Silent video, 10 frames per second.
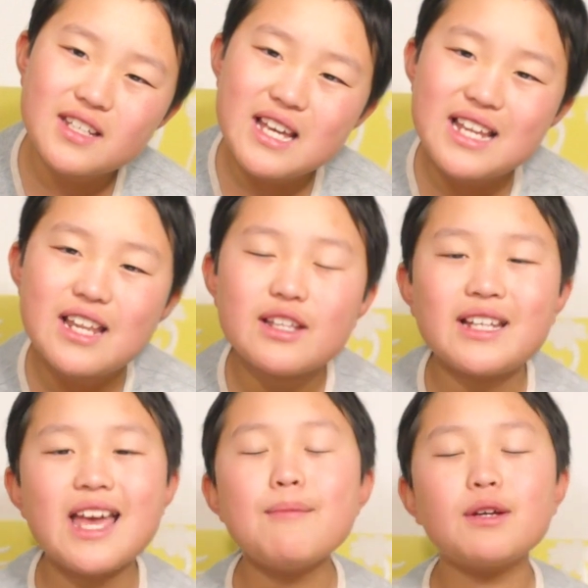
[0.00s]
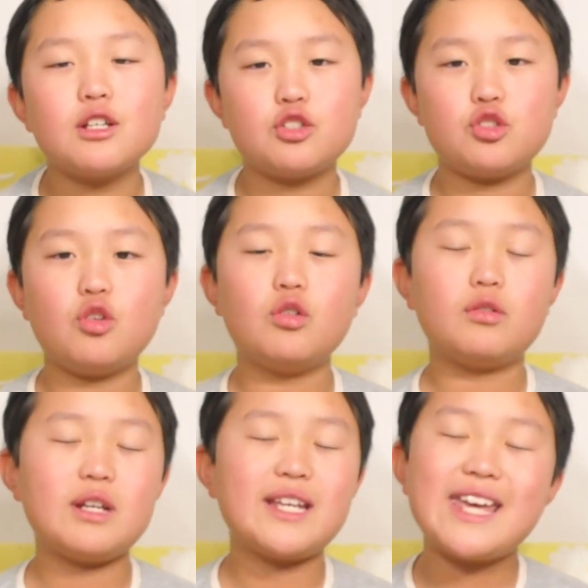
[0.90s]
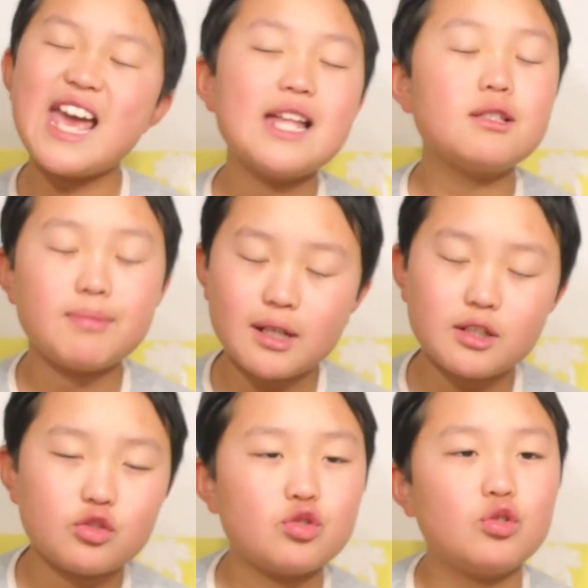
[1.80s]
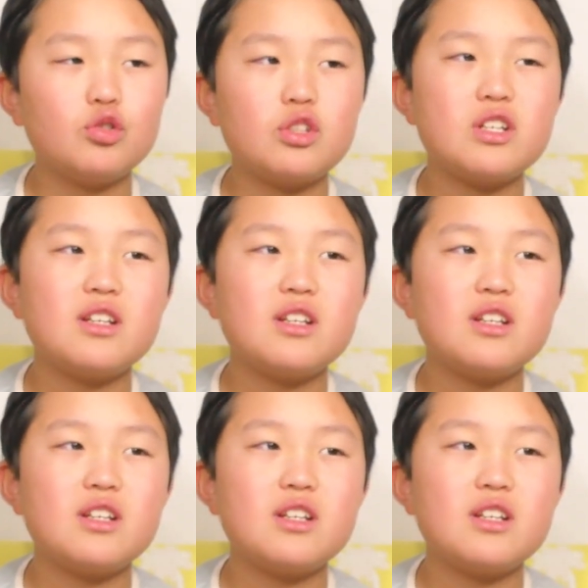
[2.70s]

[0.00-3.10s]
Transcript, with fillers: it, it can be controlled. It can't be controlled.